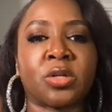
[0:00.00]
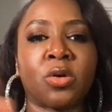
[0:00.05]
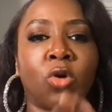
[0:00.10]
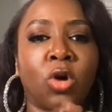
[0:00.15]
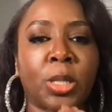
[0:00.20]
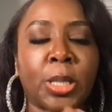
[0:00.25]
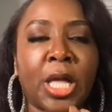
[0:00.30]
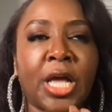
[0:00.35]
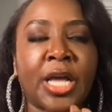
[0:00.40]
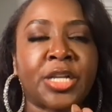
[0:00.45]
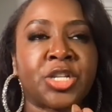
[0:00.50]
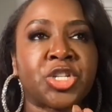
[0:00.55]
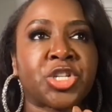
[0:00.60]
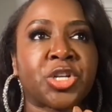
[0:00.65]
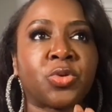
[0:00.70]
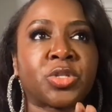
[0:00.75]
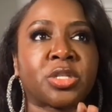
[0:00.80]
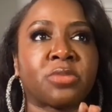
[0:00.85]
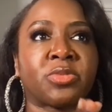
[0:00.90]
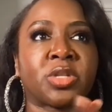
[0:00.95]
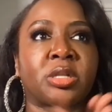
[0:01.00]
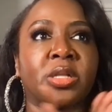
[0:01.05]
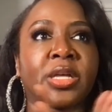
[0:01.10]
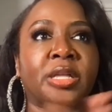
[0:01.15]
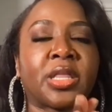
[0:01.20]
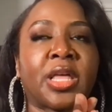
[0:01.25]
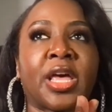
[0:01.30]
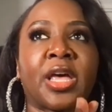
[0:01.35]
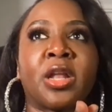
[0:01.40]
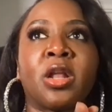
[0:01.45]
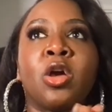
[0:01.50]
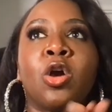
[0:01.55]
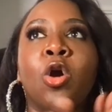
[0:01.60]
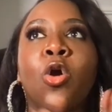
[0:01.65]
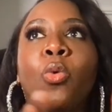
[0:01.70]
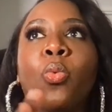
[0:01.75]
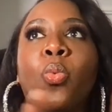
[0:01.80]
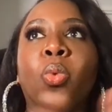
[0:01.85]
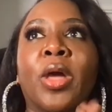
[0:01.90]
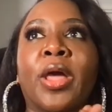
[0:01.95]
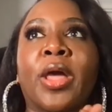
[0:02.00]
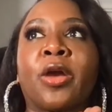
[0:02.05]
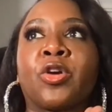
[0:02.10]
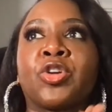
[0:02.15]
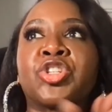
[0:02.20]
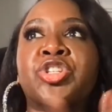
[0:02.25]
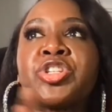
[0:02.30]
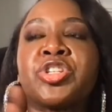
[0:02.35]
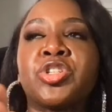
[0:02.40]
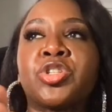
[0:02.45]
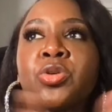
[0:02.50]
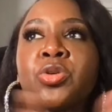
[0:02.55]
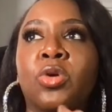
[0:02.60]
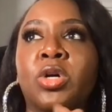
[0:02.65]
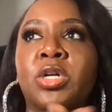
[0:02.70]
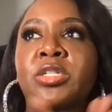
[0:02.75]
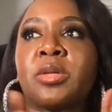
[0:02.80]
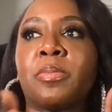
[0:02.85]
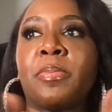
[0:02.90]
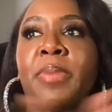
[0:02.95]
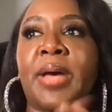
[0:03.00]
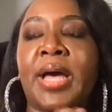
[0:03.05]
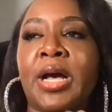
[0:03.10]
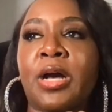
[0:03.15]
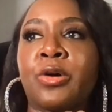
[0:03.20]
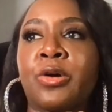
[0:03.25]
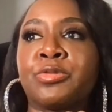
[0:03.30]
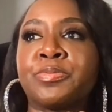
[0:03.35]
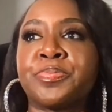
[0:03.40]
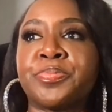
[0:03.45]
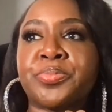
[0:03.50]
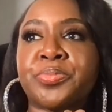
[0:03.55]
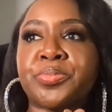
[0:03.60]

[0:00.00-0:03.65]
online show or something like that where she talked about